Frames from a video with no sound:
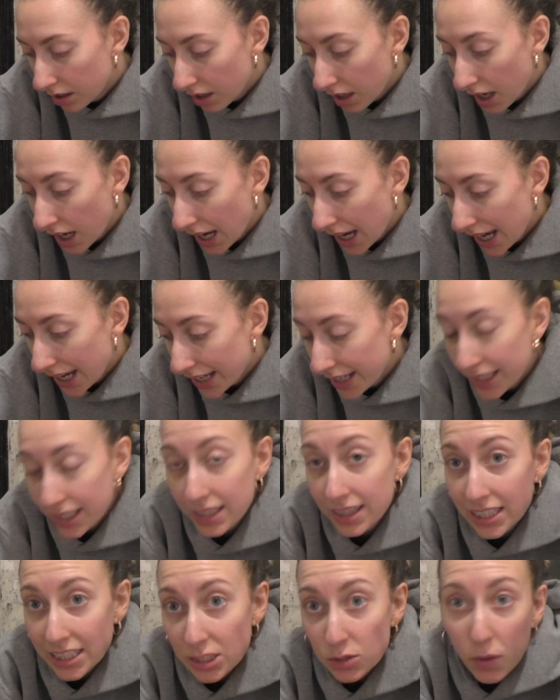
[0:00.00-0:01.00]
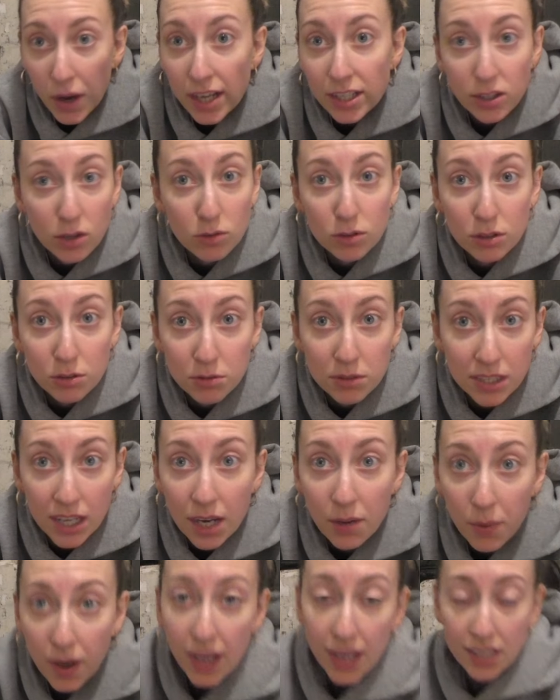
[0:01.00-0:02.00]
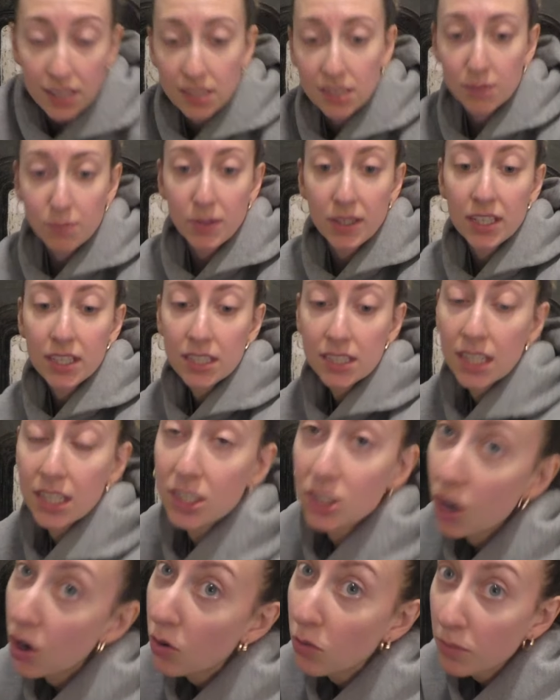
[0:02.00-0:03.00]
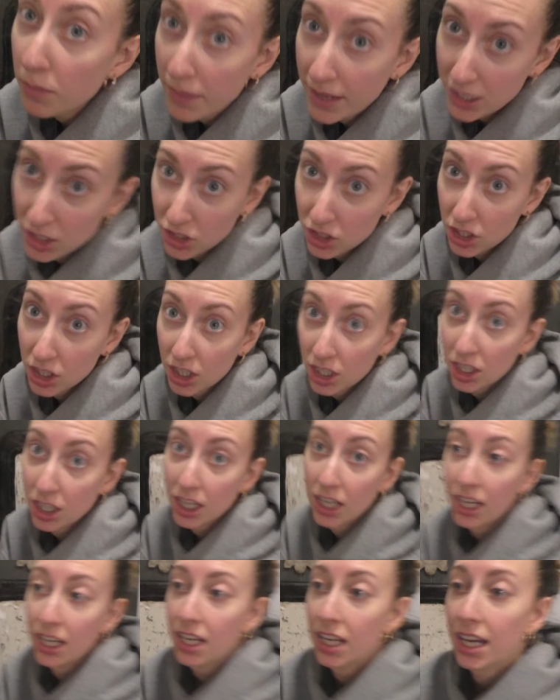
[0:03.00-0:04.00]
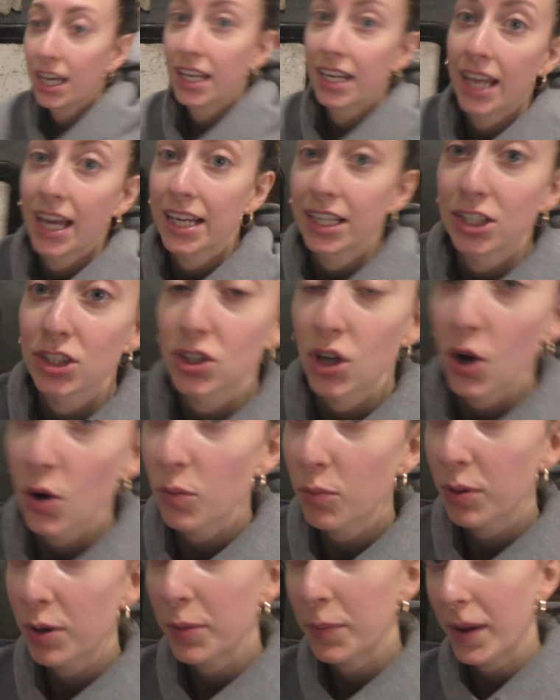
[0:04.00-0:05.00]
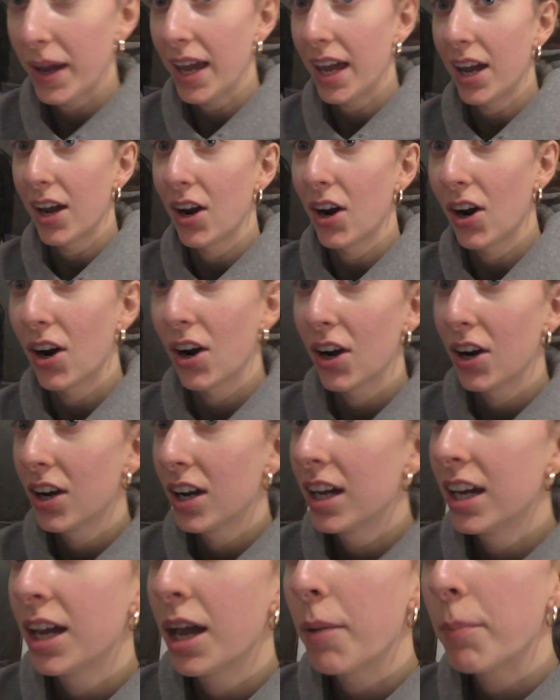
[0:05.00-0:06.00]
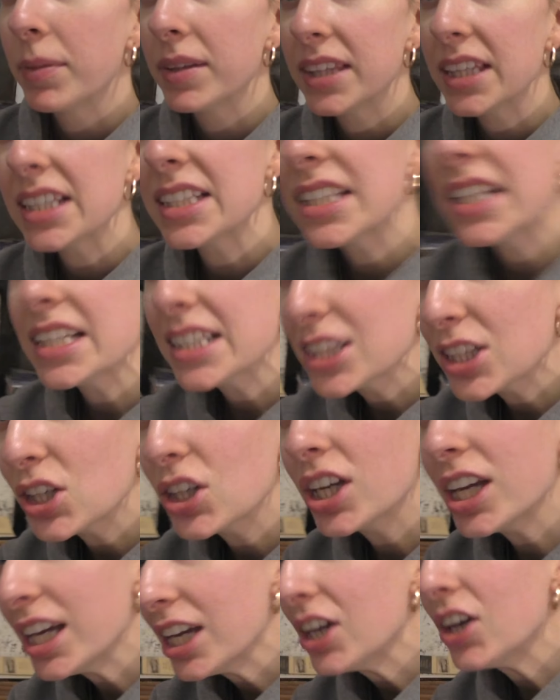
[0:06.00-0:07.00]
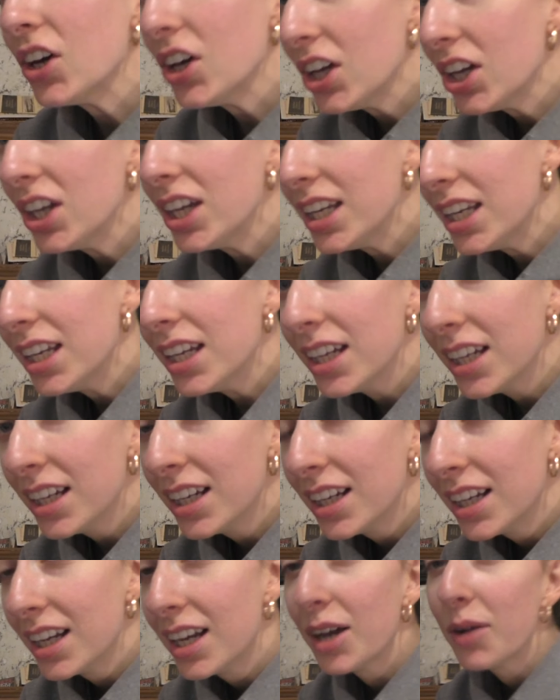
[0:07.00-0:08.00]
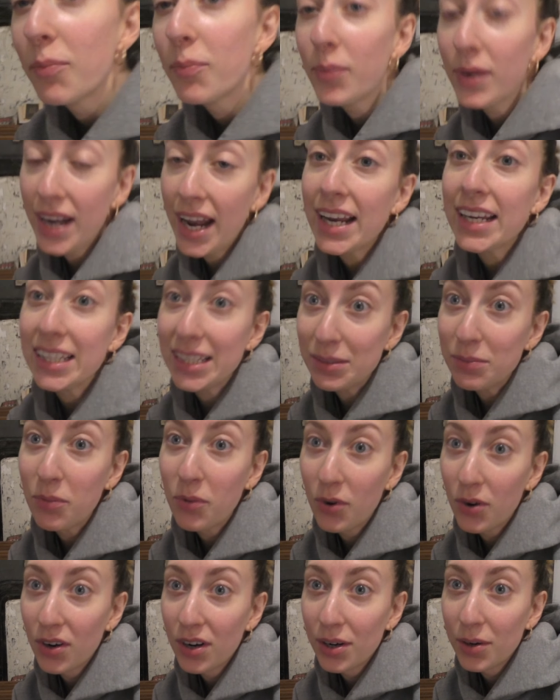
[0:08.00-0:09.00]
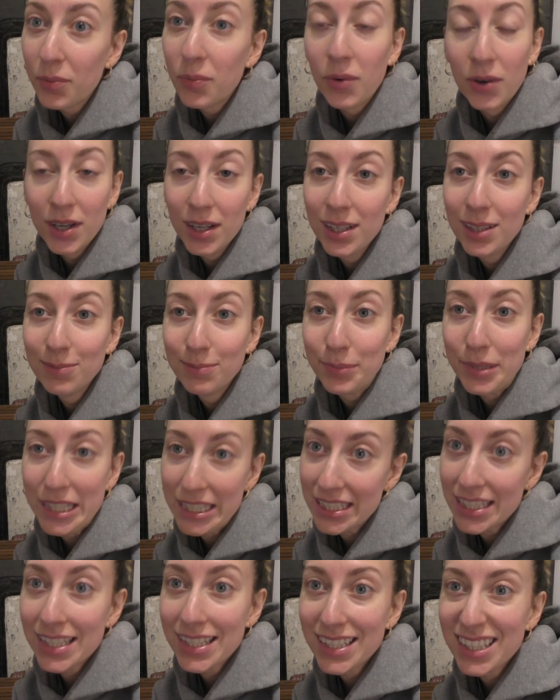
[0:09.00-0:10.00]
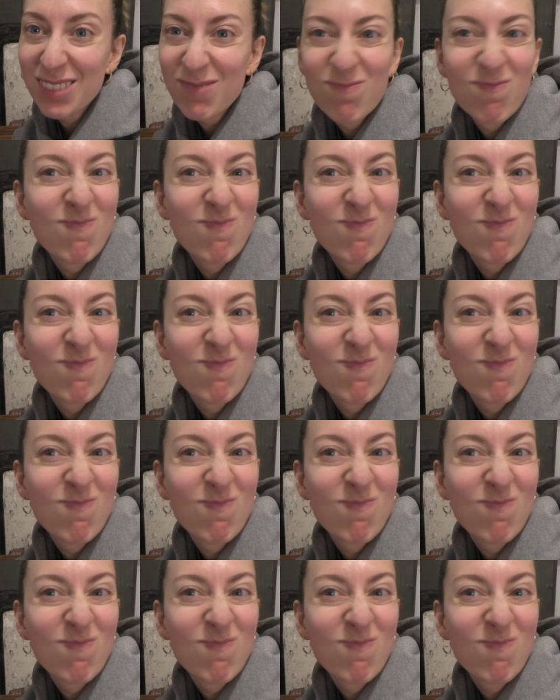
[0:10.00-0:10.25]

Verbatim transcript: I this is why I don't do DIYs because I don't measure and I don't prepare. But this is looking good, but I need more wood pieces.